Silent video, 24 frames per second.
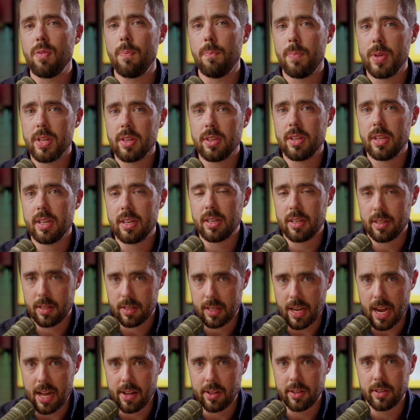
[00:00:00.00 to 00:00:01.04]

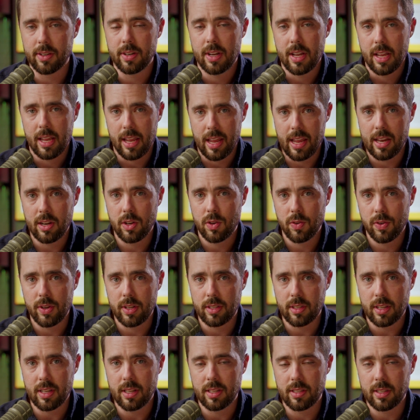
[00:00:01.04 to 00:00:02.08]
million
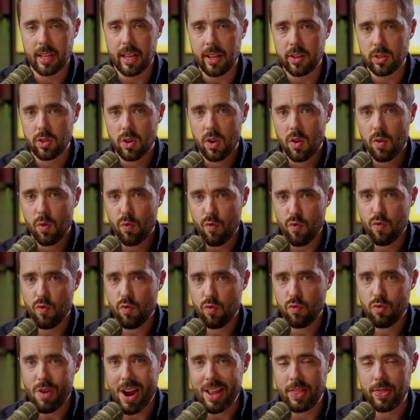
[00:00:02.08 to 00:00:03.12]
increase in sales
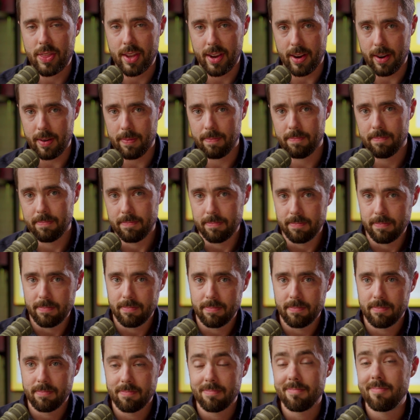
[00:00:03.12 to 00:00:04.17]
right there.
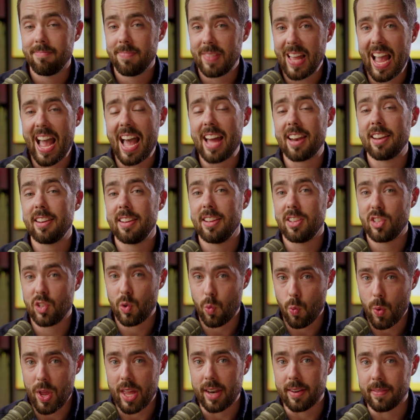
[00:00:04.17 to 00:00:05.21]
That is a
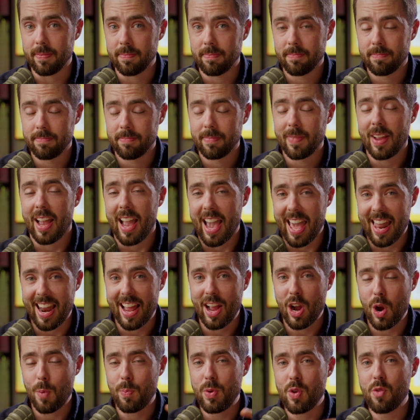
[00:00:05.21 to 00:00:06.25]
win. And I
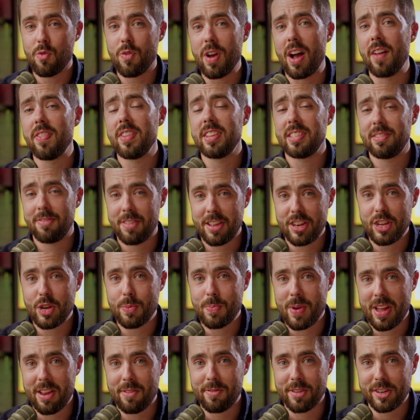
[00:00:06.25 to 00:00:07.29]
hope you found this video
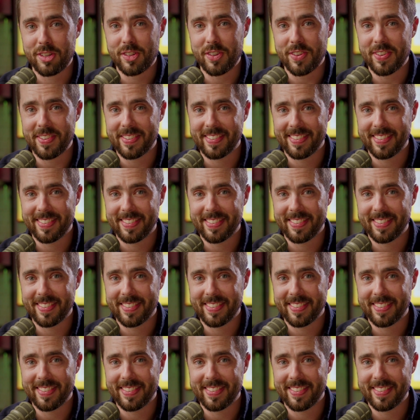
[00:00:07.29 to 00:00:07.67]
beneficial.